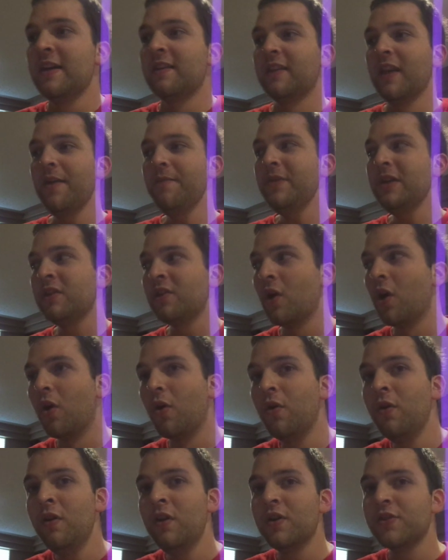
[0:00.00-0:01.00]
let me
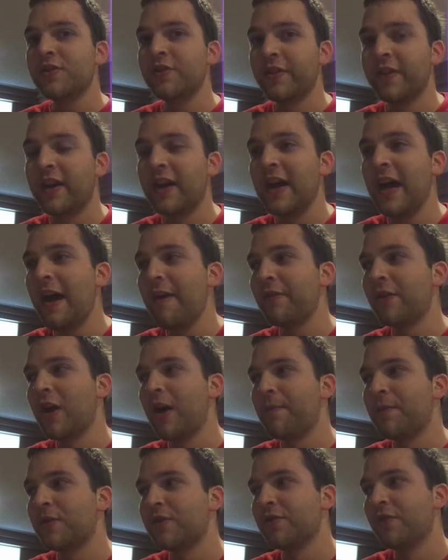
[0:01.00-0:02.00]
know so that I have an
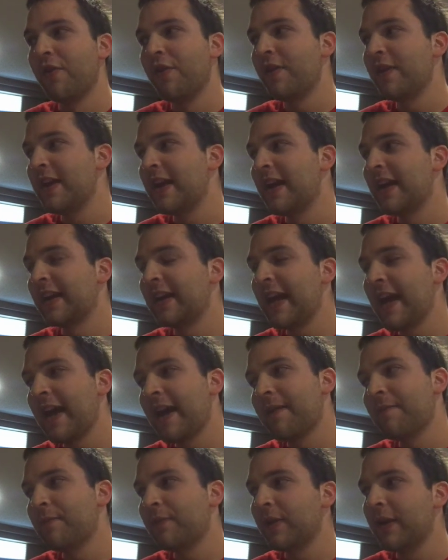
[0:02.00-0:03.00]
opportunity and I
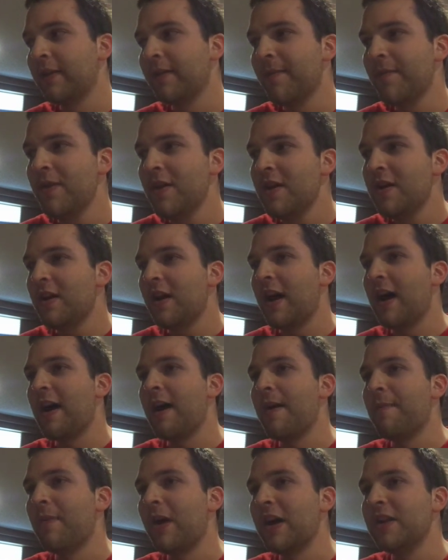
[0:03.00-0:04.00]
can play them.
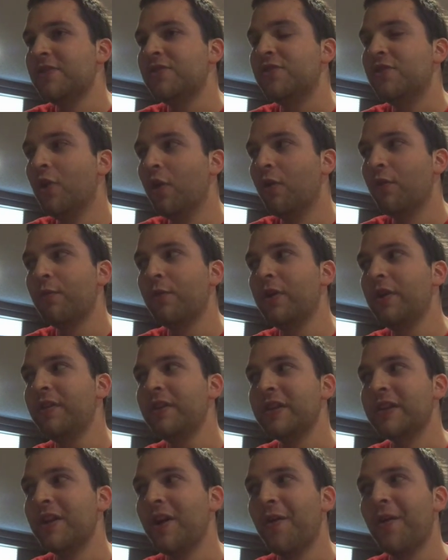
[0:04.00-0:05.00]
I don't
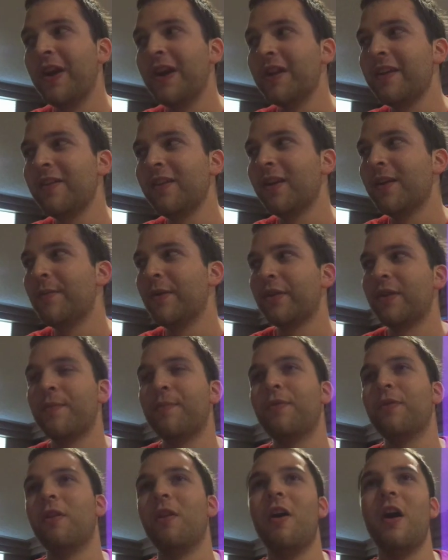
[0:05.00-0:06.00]
really know anything about the
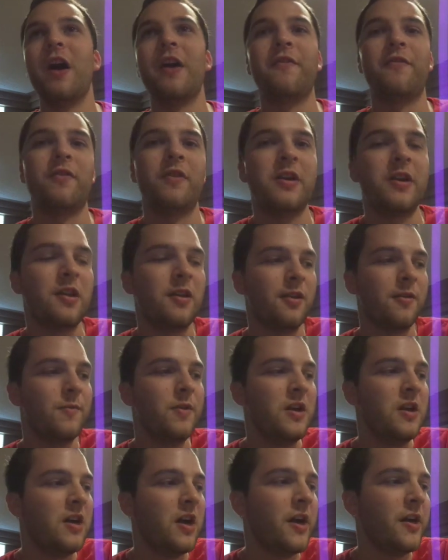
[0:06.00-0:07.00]
plot for any of them.
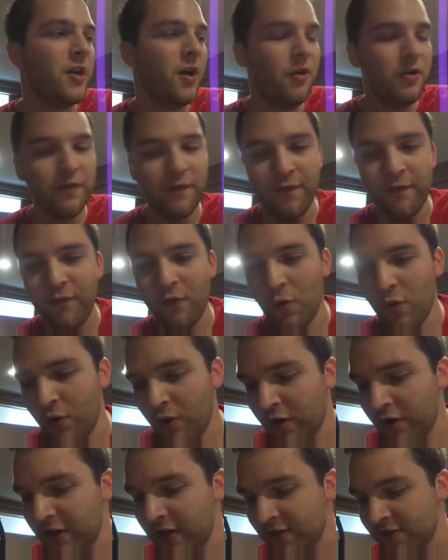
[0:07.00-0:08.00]
I know in
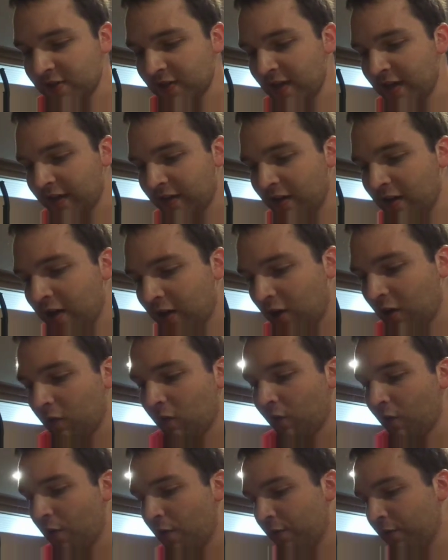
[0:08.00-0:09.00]
4 he's like a
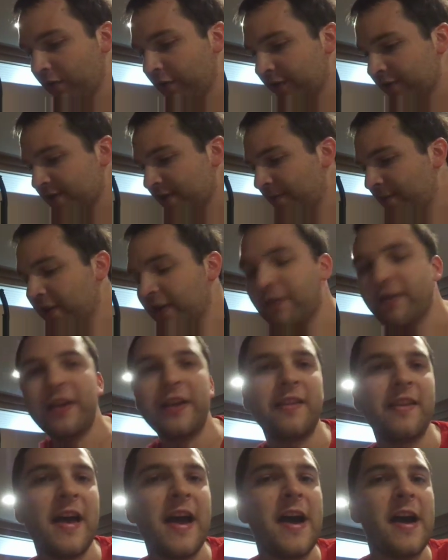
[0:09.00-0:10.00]
clone or something
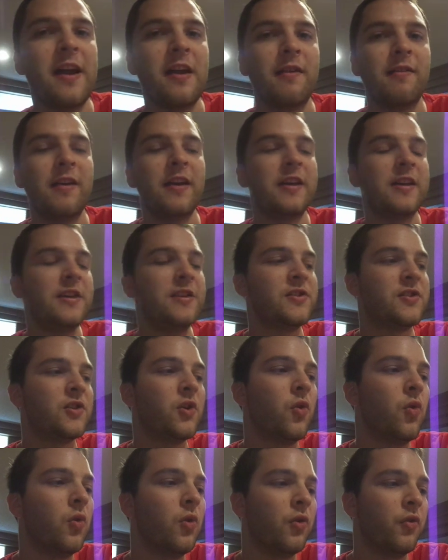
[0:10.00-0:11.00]
like that, and like he's
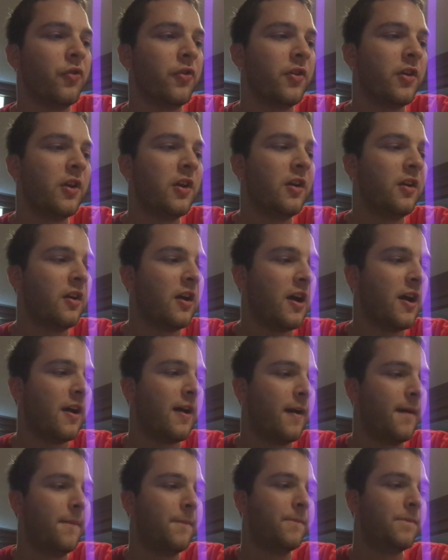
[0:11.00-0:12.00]
old.
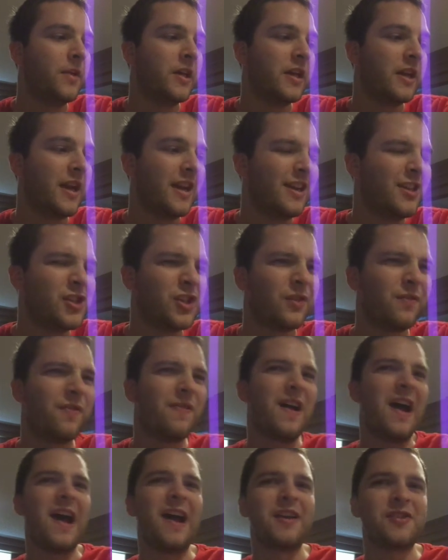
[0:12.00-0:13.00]
And aging
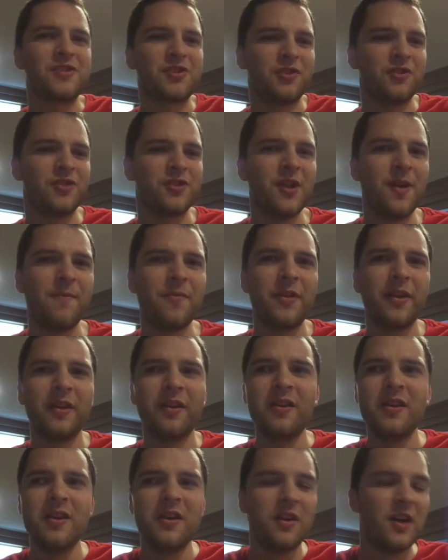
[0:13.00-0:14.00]
fast or
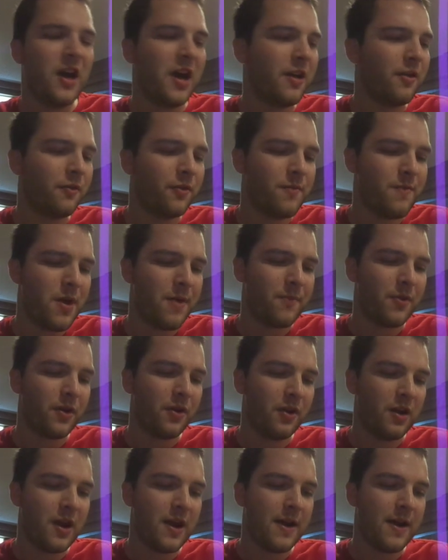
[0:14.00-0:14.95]
something. I don't remember.